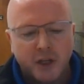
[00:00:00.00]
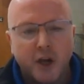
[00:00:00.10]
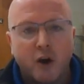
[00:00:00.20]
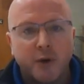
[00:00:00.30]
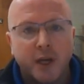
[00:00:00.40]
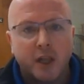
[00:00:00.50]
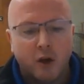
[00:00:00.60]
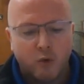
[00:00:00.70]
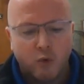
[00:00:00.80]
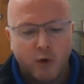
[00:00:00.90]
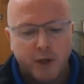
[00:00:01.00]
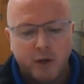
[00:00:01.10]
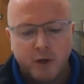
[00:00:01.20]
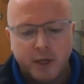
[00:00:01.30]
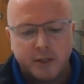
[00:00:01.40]
Yariel
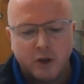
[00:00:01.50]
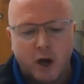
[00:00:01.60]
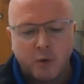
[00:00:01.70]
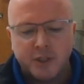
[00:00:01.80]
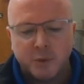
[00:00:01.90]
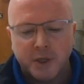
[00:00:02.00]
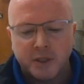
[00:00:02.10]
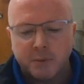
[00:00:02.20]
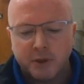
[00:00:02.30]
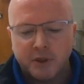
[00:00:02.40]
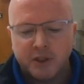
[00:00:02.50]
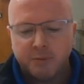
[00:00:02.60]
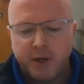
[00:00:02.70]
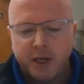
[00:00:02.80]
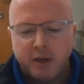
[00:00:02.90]
Arroyo is always willing to
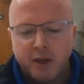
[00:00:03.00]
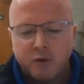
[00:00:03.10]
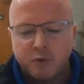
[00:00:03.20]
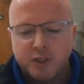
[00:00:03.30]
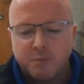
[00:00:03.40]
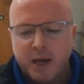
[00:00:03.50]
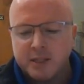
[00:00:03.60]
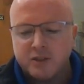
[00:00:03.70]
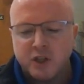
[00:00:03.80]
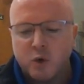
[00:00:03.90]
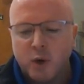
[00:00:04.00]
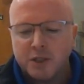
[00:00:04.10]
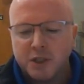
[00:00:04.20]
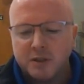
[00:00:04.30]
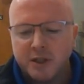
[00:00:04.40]
participate, responds to
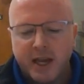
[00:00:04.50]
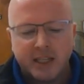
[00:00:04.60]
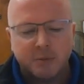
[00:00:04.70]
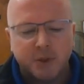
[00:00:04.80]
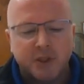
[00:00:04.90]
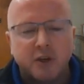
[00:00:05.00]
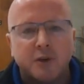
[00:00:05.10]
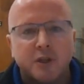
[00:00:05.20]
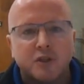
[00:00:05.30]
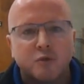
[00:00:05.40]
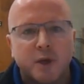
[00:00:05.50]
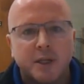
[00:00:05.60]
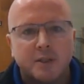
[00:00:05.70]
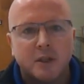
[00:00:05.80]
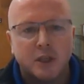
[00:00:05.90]
questions, and has materials
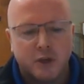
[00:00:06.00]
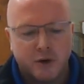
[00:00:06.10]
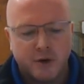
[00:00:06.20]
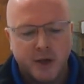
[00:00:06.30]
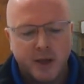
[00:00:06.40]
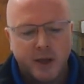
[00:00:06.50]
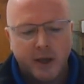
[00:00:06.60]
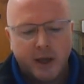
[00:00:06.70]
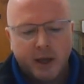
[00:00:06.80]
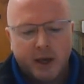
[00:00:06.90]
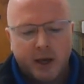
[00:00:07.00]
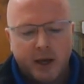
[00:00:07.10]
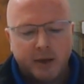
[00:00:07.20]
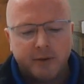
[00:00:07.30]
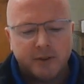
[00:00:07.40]
ready to learn.
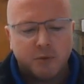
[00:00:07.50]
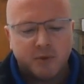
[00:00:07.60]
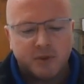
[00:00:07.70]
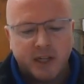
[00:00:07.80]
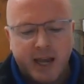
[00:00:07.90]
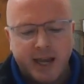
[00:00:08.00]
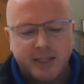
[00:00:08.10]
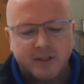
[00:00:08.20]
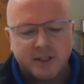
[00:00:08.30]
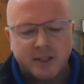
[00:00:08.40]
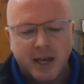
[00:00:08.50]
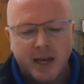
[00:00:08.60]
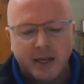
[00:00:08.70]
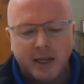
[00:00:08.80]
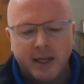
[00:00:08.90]
Uh, Sanai
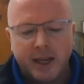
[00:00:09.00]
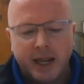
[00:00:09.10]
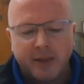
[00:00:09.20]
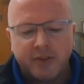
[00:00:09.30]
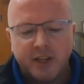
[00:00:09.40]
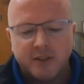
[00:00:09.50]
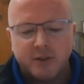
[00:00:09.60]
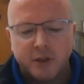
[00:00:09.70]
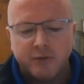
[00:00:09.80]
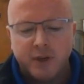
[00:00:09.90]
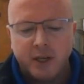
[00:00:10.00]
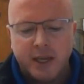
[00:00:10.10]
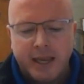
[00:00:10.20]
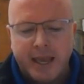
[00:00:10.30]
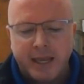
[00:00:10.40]
Sasan, Anthony Silva,
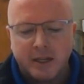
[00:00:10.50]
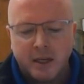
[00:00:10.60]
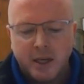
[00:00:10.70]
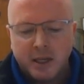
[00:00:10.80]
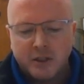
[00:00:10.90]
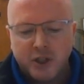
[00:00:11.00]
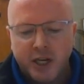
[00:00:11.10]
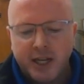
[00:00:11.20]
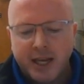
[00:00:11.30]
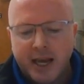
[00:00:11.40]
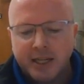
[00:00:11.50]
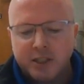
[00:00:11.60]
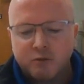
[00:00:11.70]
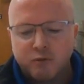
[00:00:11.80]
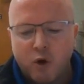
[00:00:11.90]
and
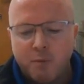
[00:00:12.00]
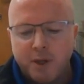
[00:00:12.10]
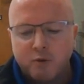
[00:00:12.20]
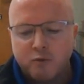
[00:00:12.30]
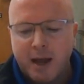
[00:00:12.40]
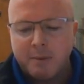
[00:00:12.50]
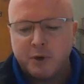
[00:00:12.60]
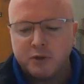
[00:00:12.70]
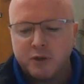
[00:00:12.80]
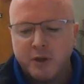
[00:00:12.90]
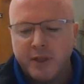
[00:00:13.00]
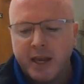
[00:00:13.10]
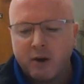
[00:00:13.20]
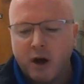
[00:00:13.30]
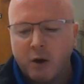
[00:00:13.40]
Jadianis, Roman, Ramos. They
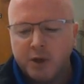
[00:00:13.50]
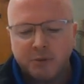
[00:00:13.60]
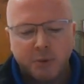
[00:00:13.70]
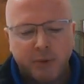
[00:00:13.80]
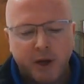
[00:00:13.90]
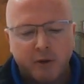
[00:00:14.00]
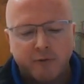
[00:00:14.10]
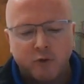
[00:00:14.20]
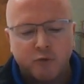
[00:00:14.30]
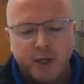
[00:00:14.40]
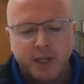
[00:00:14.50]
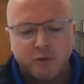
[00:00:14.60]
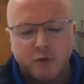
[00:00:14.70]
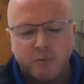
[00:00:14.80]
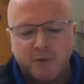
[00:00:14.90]
are always prepared for reading
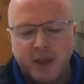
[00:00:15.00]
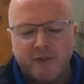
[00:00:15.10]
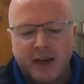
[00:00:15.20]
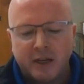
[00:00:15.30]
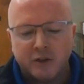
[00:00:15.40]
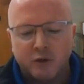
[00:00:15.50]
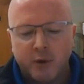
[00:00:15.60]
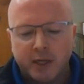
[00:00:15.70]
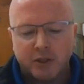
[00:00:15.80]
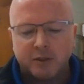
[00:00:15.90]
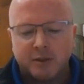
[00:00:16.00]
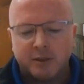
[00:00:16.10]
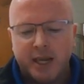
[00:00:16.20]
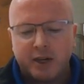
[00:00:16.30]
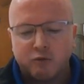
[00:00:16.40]
group. They follow directions and
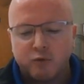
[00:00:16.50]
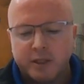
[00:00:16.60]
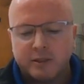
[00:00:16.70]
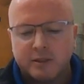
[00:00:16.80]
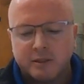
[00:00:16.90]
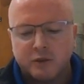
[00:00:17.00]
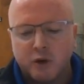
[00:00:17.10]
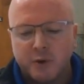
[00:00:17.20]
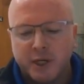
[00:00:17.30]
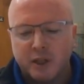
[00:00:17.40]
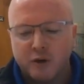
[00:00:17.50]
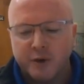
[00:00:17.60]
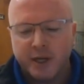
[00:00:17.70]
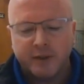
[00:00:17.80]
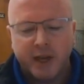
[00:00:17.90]
take risks during
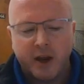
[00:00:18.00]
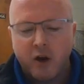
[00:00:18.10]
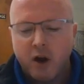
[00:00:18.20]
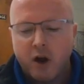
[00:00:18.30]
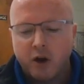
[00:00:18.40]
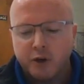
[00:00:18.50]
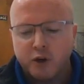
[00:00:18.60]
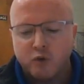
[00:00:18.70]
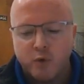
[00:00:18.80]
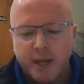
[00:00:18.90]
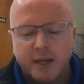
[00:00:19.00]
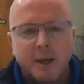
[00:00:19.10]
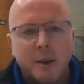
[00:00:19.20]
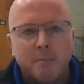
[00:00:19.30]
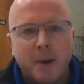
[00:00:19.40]
learning. They are great
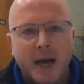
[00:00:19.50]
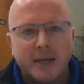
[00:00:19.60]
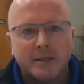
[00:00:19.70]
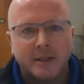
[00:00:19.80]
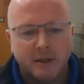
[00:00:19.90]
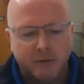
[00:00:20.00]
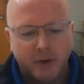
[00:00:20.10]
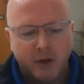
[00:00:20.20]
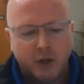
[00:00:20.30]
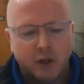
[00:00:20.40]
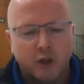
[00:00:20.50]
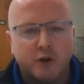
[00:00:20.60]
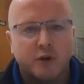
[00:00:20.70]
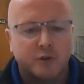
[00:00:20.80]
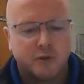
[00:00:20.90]
positive
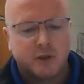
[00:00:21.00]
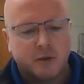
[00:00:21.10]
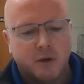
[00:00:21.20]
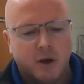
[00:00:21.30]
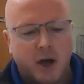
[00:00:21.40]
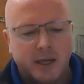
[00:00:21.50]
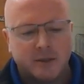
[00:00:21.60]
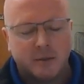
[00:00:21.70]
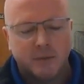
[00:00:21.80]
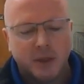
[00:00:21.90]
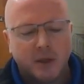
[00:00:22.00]
learners. Awesome.